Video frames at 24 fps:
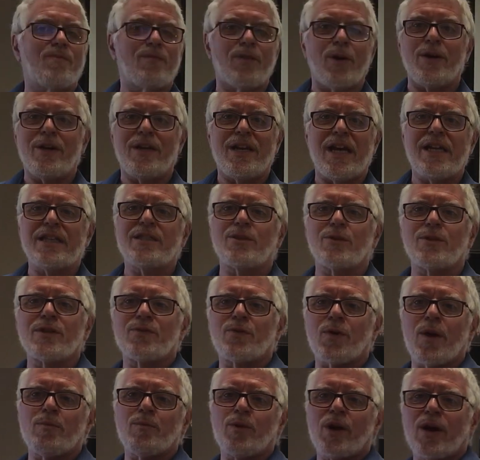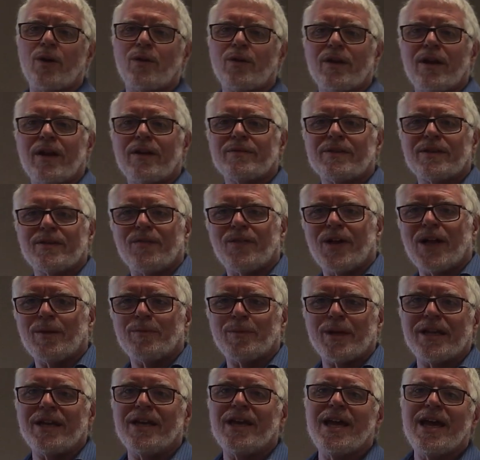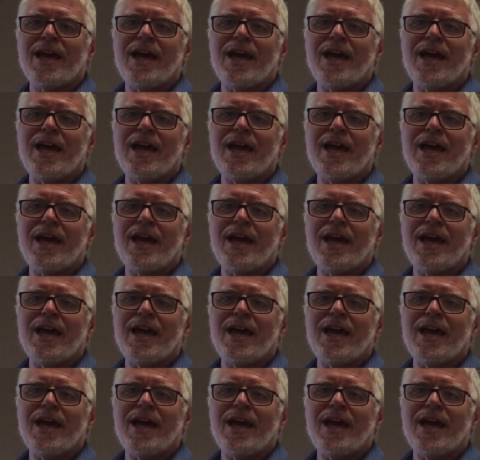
very dangerous for embryo development.